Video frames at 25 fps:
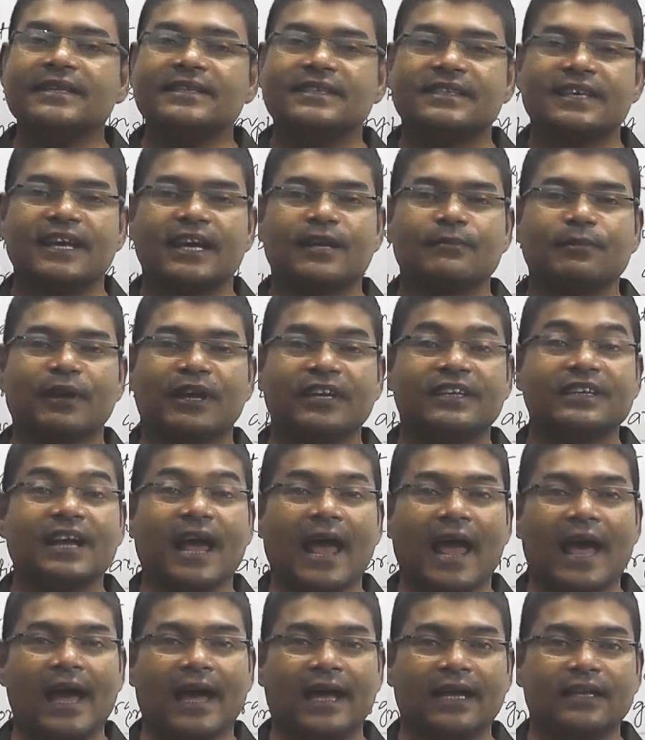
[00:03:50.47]
segment
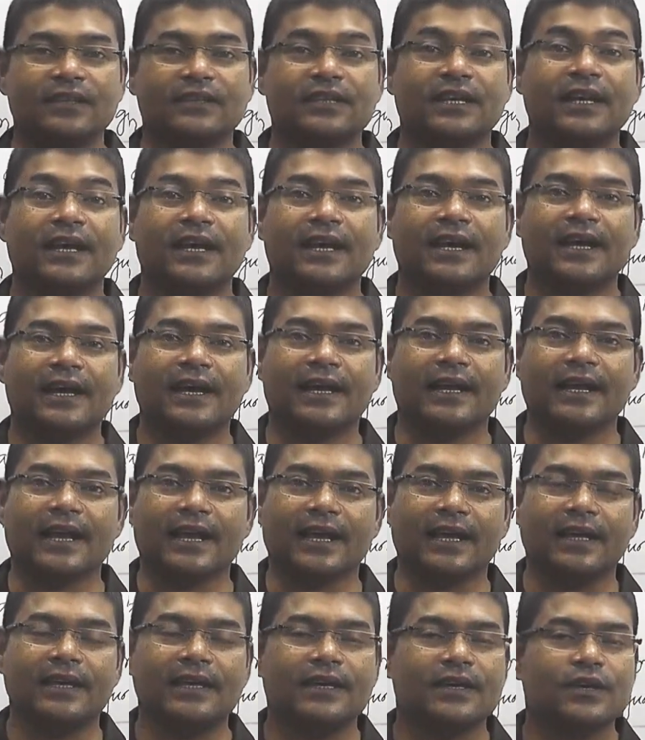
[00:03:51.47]
and
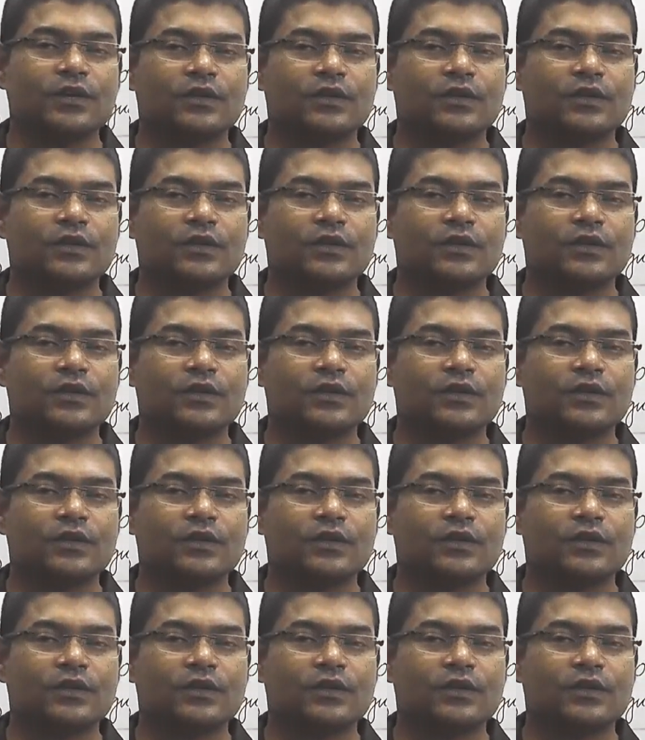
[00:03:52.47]
ray.